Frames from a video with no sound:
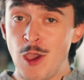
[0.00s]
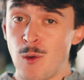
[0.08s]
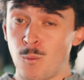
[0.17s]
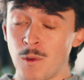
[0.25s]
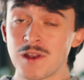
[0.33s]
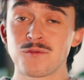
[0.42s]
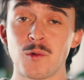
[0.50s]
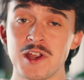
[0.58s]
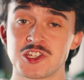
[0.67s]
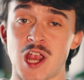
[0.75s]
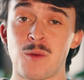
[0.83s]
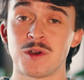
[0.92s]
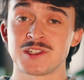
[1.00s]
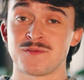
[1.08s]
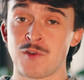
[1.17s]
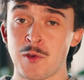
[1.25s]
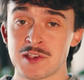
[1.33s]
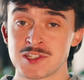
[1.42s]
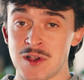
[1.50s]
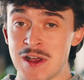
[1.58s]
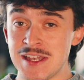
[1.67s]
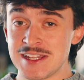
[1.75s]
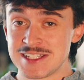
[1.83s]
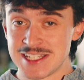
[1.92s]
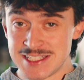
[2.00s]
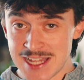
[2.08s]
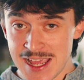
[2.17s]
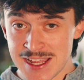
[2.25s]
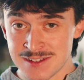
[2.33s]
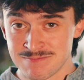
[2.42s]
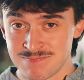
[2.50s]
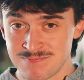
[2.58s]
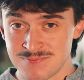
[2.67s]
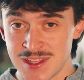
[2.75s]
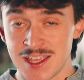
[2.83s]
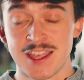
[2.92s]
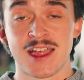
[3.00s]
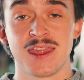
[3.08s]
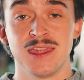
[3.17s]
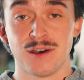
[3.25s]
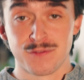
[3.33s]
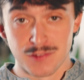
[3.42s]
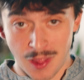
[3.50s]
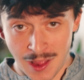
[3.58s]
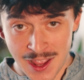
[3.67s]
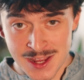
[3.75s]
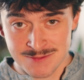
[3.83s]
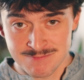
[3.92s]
one of which I want to focus on today, The Fly.